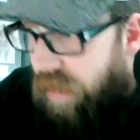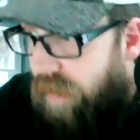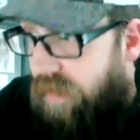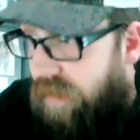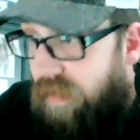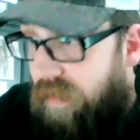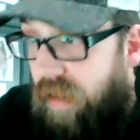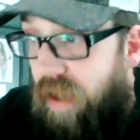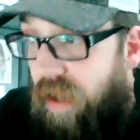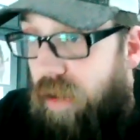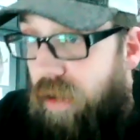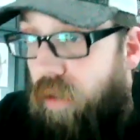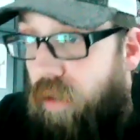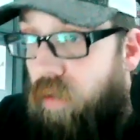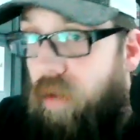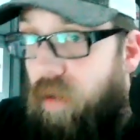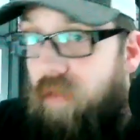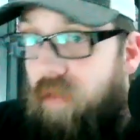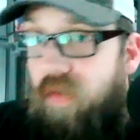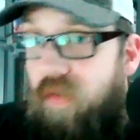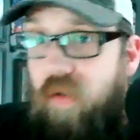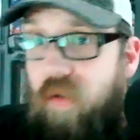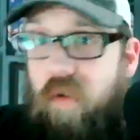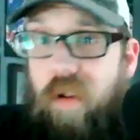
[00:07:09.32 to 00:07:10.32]
there's a lot of
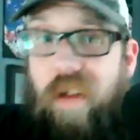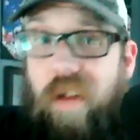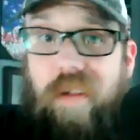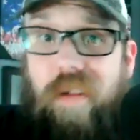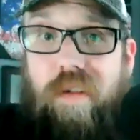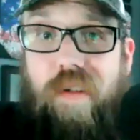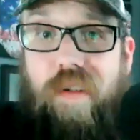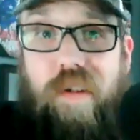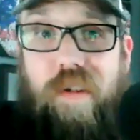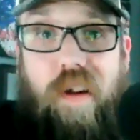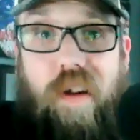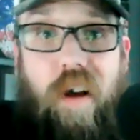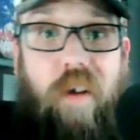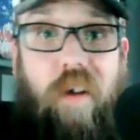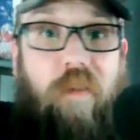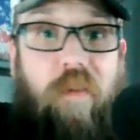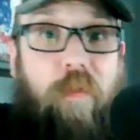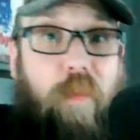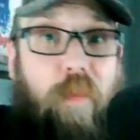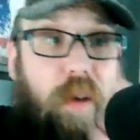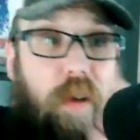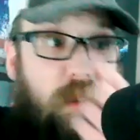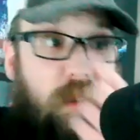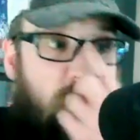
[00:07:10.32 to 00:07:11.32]
grooves. There's a lot of stuff.
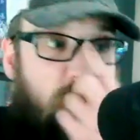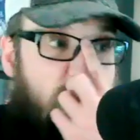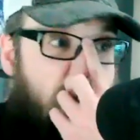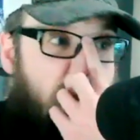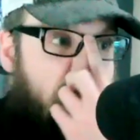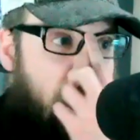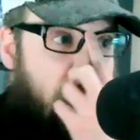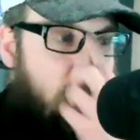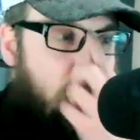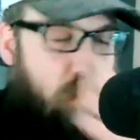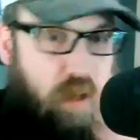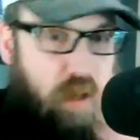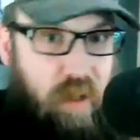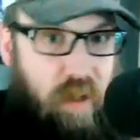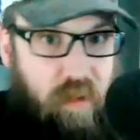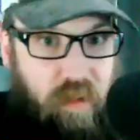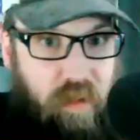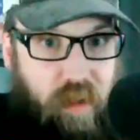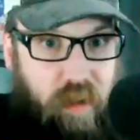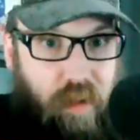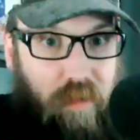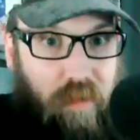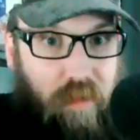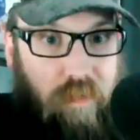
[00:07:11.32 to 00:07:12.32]
But when they all get,
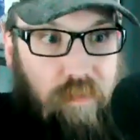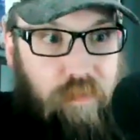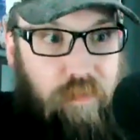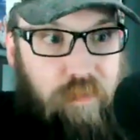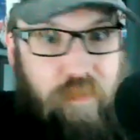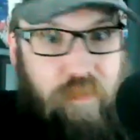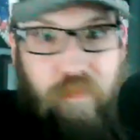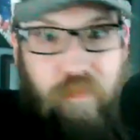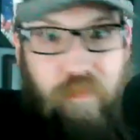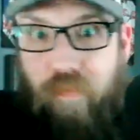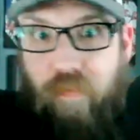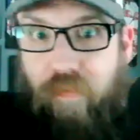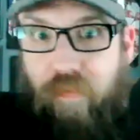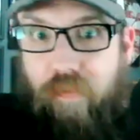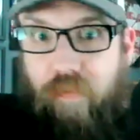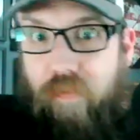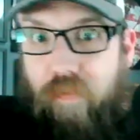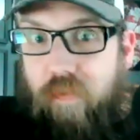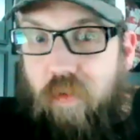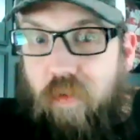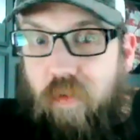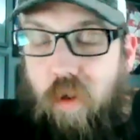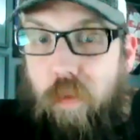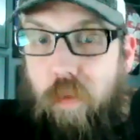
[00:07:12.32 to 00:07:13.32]
you know,
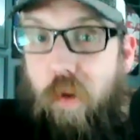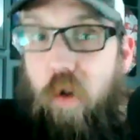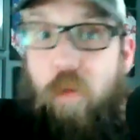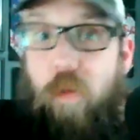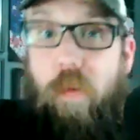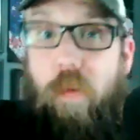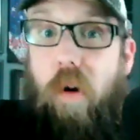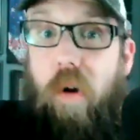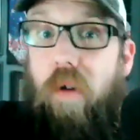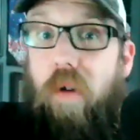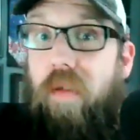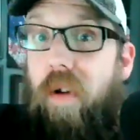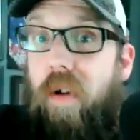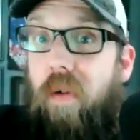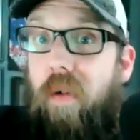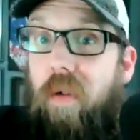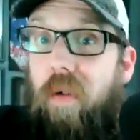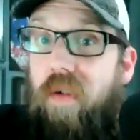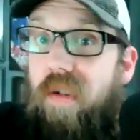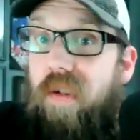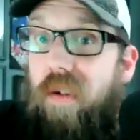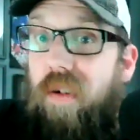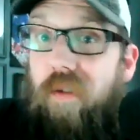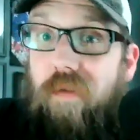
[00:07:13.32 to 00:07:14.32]
for the most part, they're
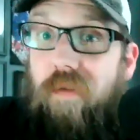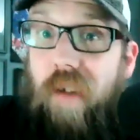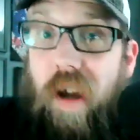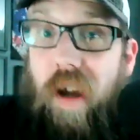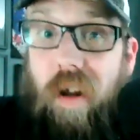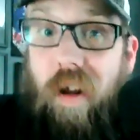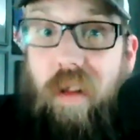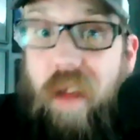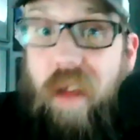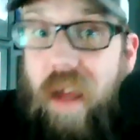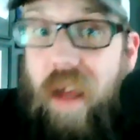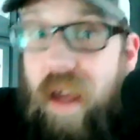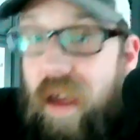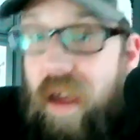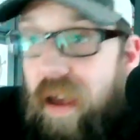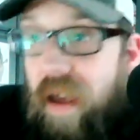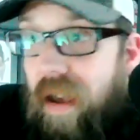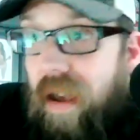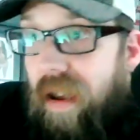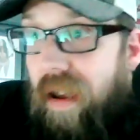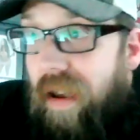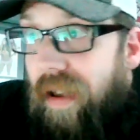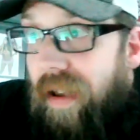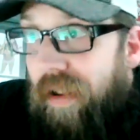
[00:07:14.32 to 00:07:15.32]
all single file.
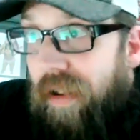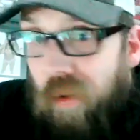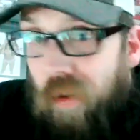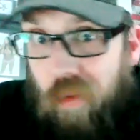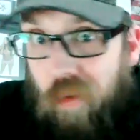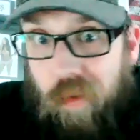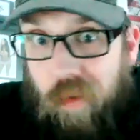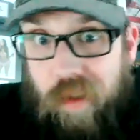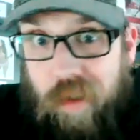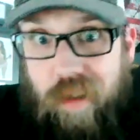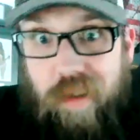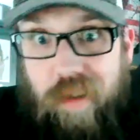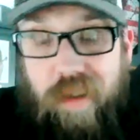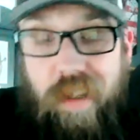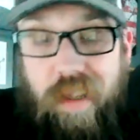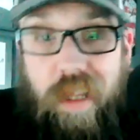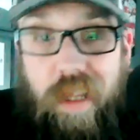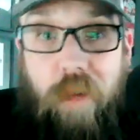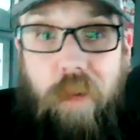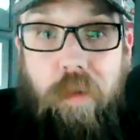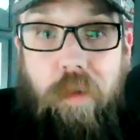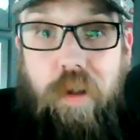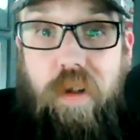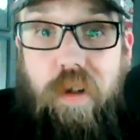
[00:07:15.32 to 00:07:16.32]
And no one wants to see
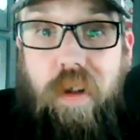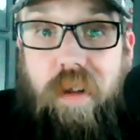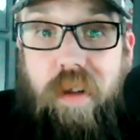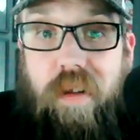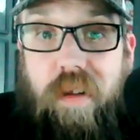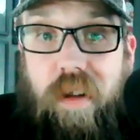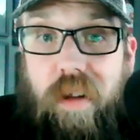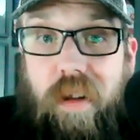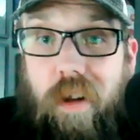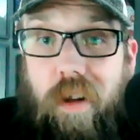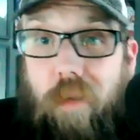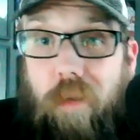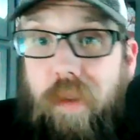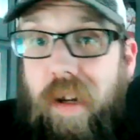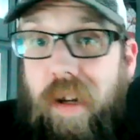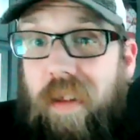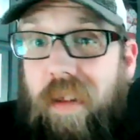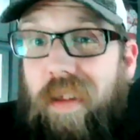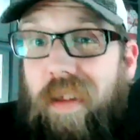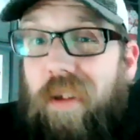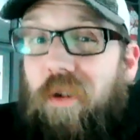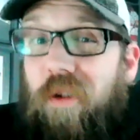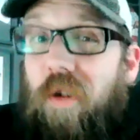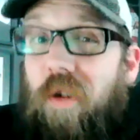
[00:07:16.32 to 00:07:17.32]
that, which does not help
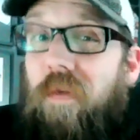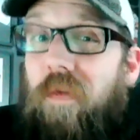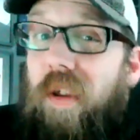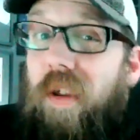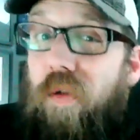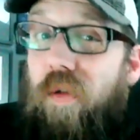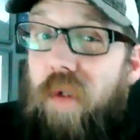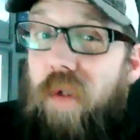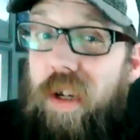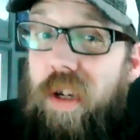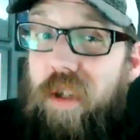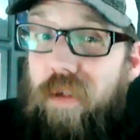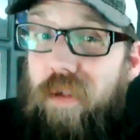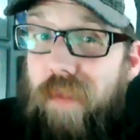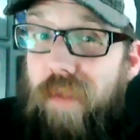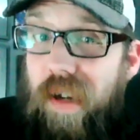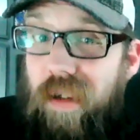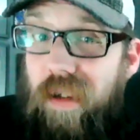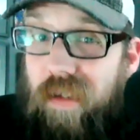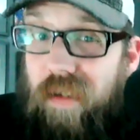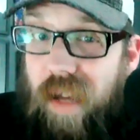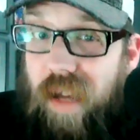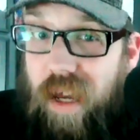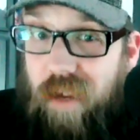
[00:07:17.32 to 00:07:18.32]
anything. So hopefully the rest of the
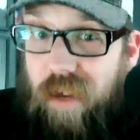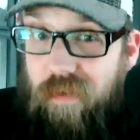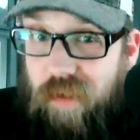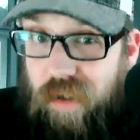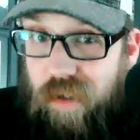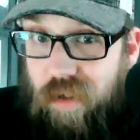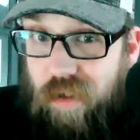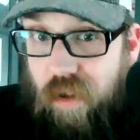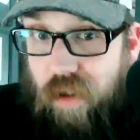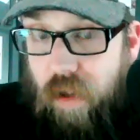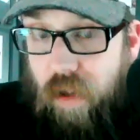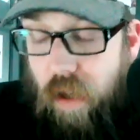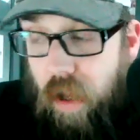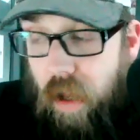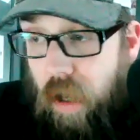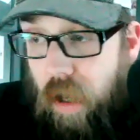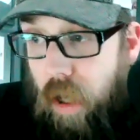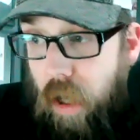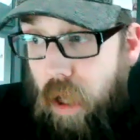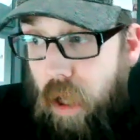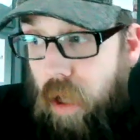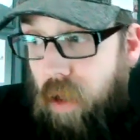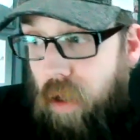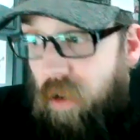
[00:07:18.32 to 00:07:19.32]
mile and a halfs
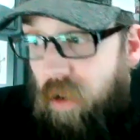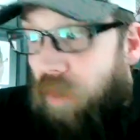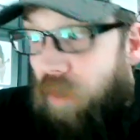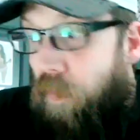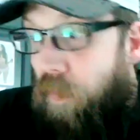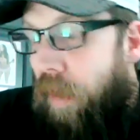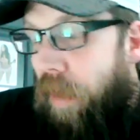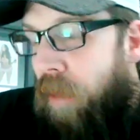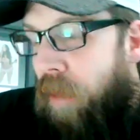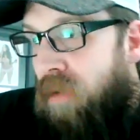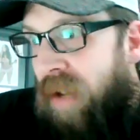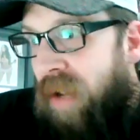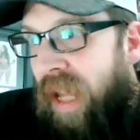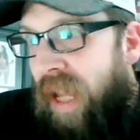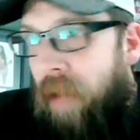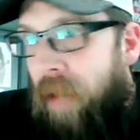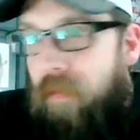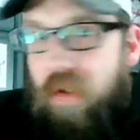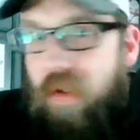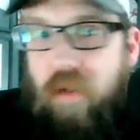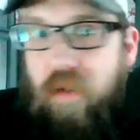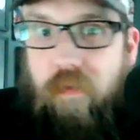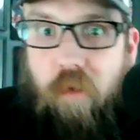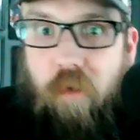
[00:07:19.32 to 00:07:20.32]
look better again. It
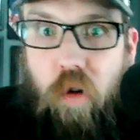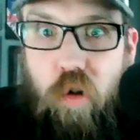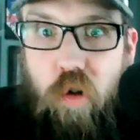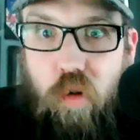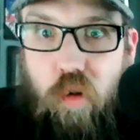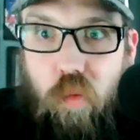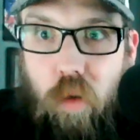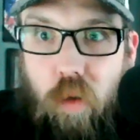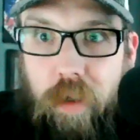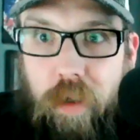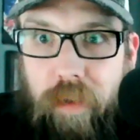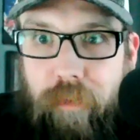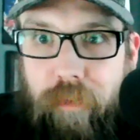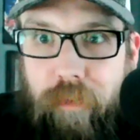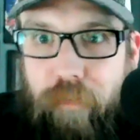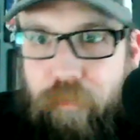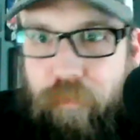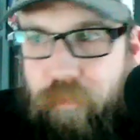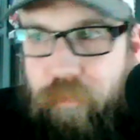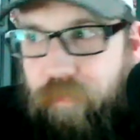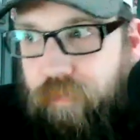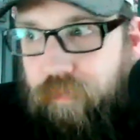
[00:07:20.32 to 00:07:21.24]
was the first one.